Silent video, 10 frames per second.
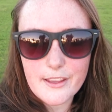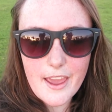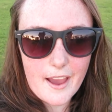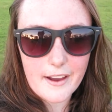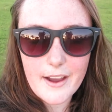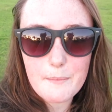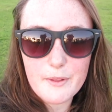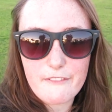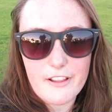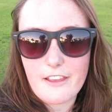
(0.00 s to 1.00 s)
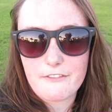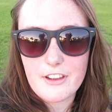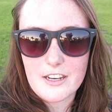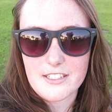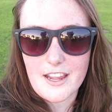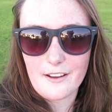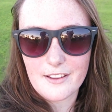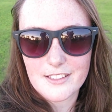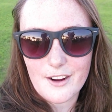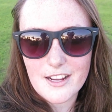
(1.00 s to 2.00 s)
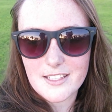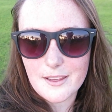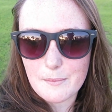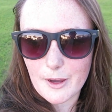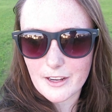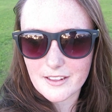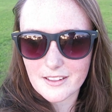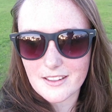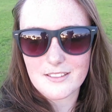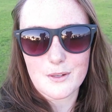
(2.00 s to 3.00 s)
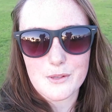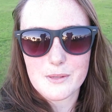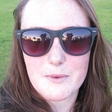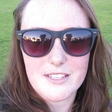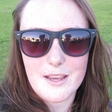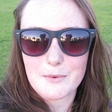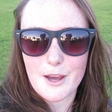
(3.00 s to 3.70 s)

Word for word: So yeah, I can't believe I love fitness now. It's crazy, but it's awesome at the same